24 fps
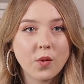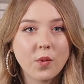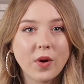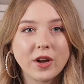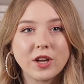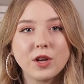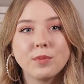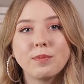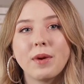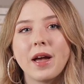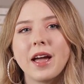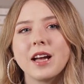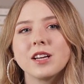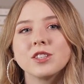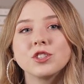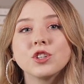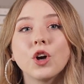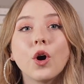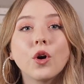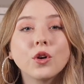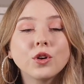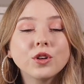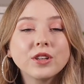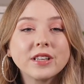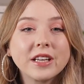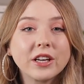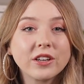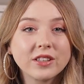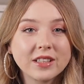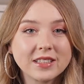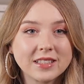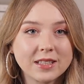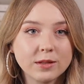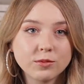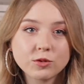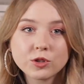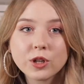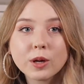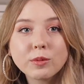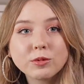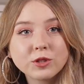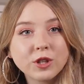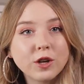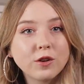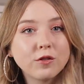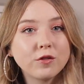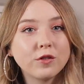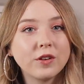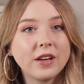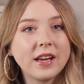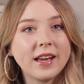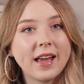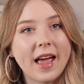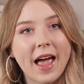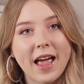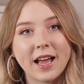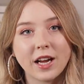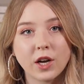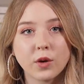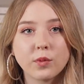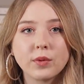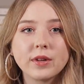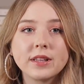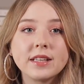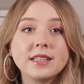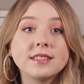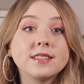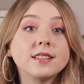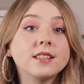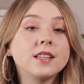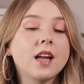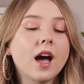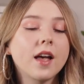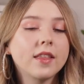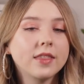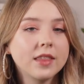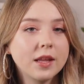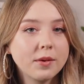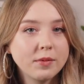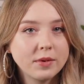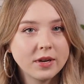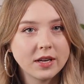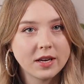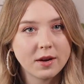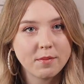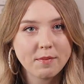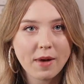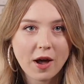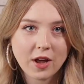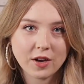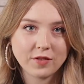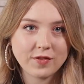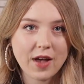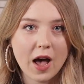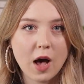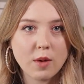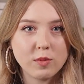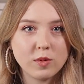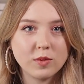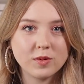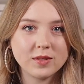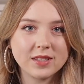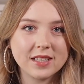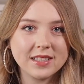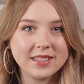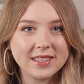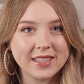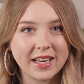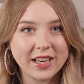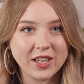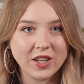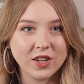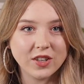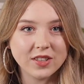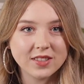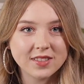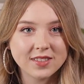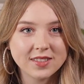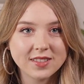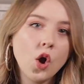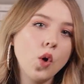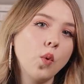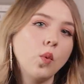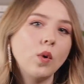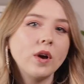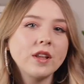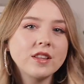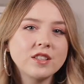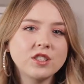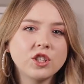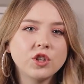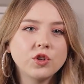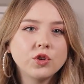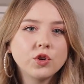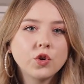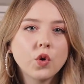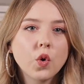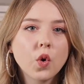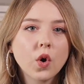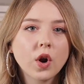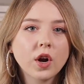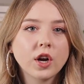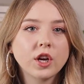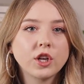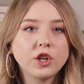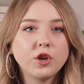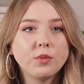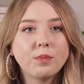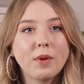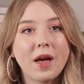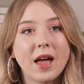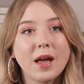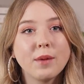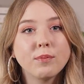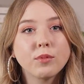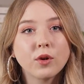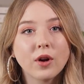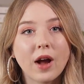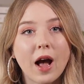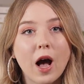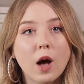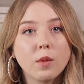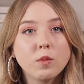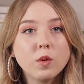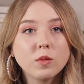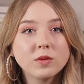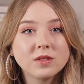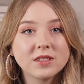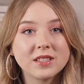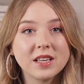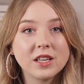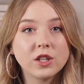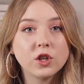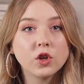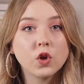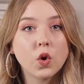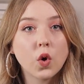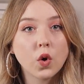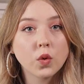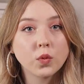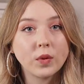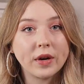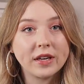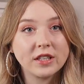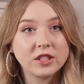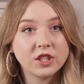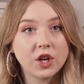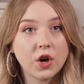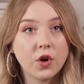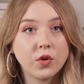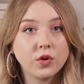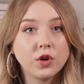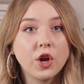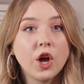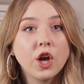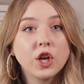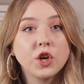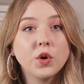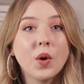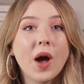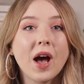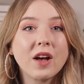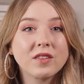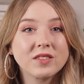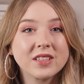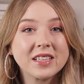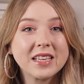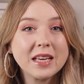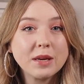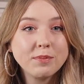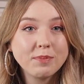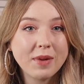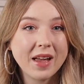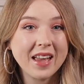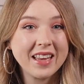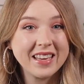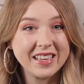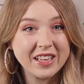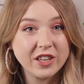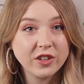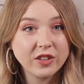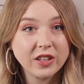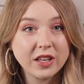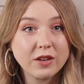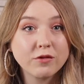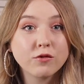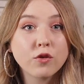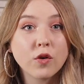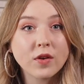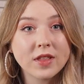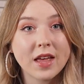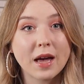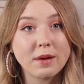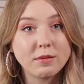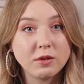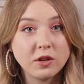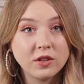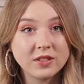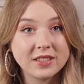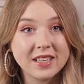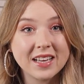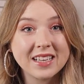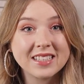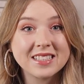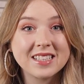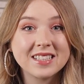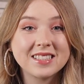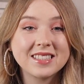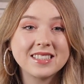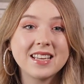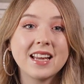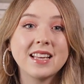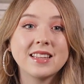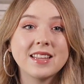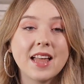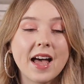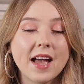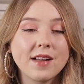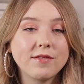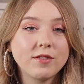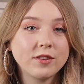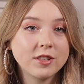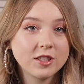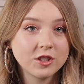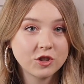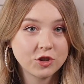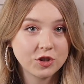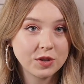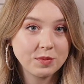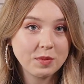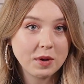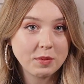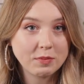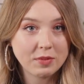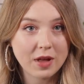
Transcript: where you pay a total yearly subscription fee and can release an unlimited amount of albums and singles. With TuneCore, you pay per album, single, or ringtone. You have to keep paying yearly for that music to stay live on the streaming